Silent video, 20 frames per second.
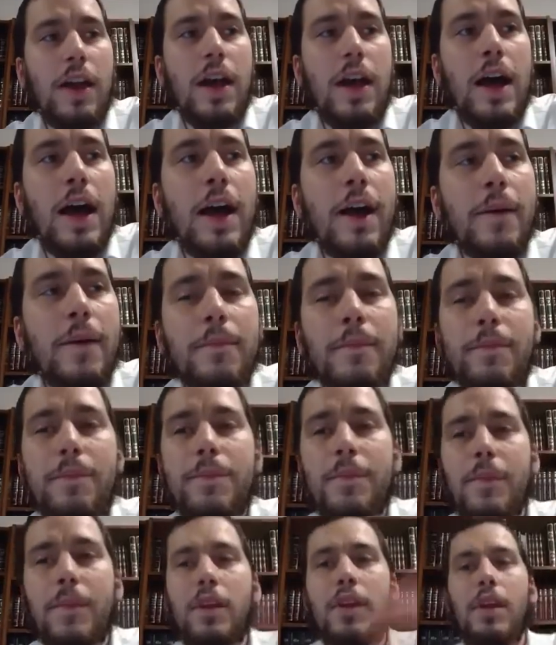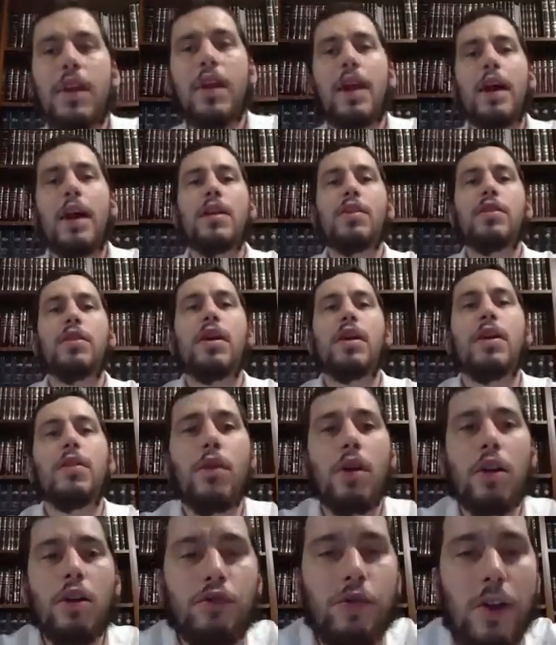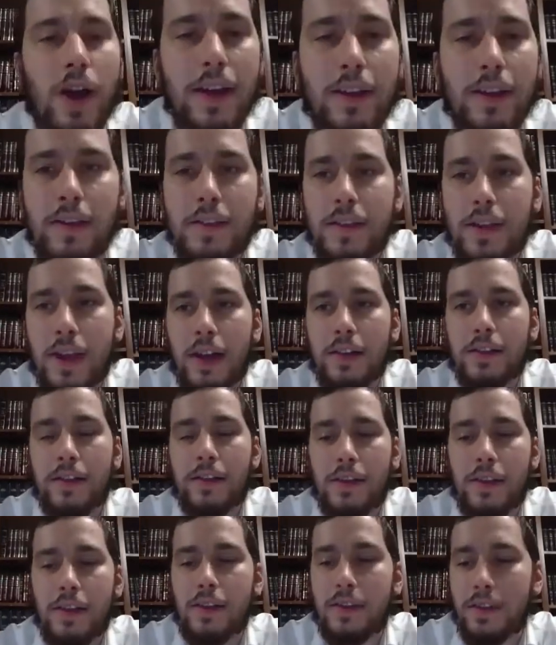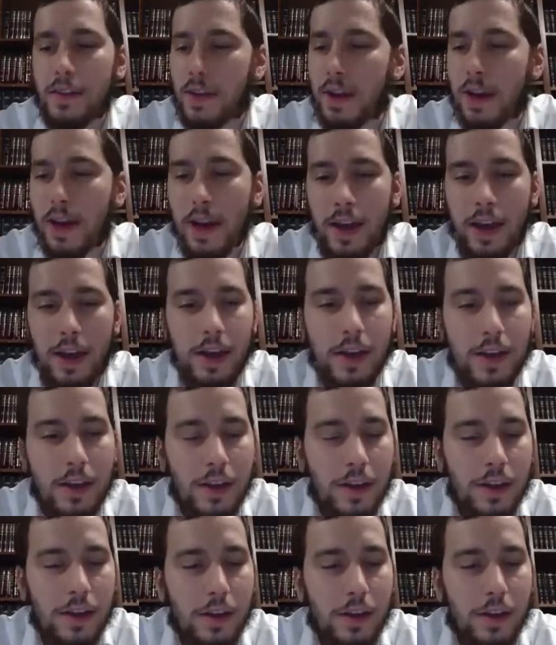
And we're going to try and discuss this in a